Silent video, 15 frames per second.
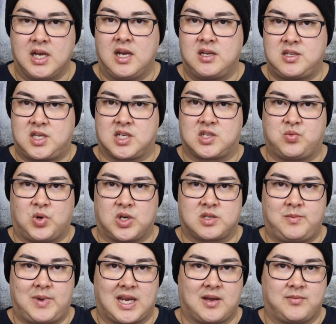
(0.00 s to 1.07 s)
just watch
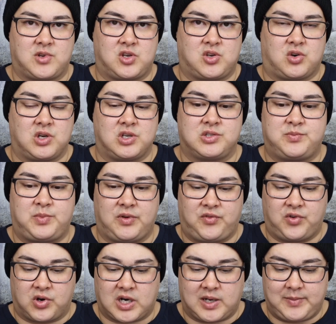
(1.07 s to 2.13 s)
makeup tutorials
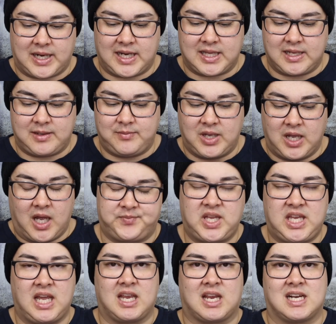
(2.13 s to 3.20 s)
before I buy them. But
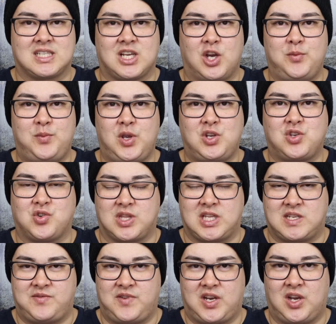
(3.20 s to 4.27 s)
yeah guys, I hope you enjoyed this
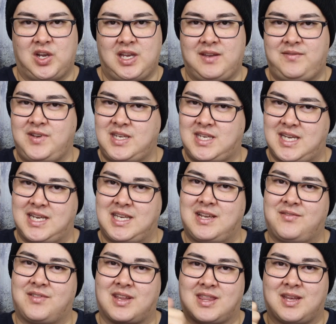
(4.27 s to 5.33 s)
video. If you did, give it
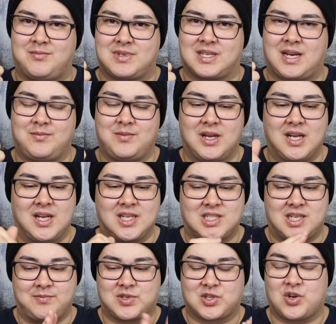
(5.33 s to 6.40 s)
a thumbs up,
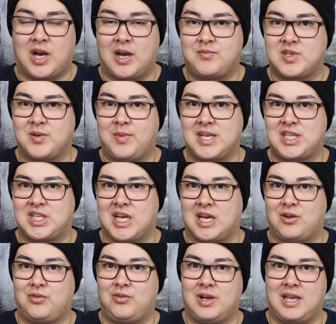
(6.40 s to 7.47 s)
subscribe to my
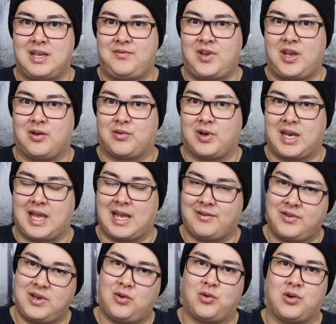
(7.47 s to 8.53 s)
channel if you already
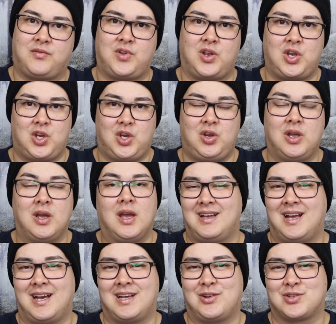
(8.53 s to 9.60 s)
haven't or if you're new,
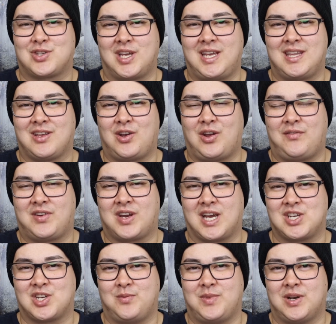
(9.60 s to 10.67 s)
and also hit the
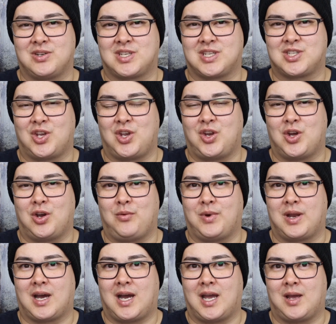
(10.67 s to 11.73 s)
notification bell just so you know when
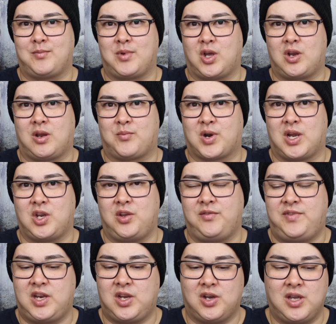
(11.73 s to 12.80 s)
I upload a brand new
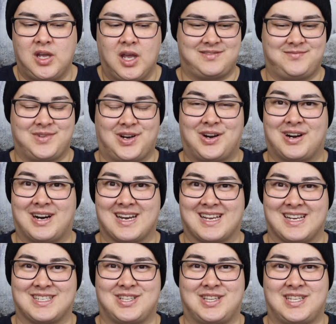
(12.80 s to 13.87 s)
video. Alright
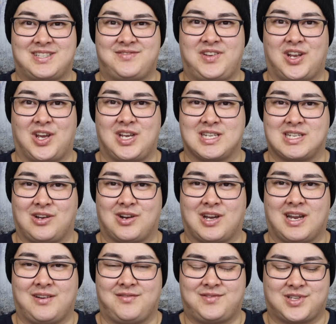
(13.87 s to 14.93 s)
guys, so this video is long
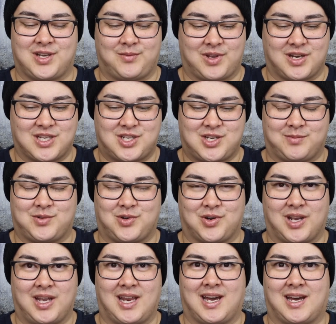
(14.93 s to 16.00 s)
enough, so I'm going to stop
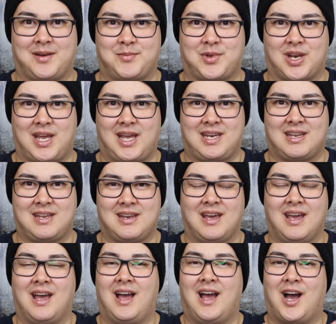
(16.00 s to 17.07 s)
talking, I'm going to end it.
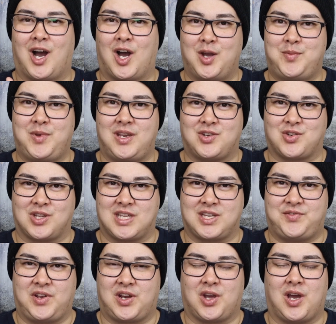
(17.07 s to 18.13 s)
I hope you enjoyed this
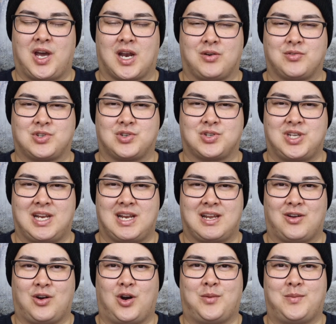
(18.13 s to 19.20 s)
video, and I'll talk to you later.
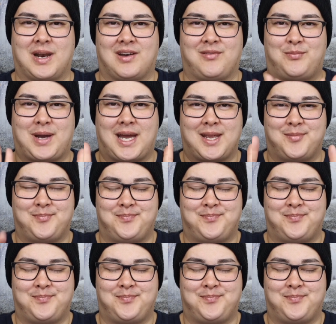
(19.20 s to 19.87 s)
love bye.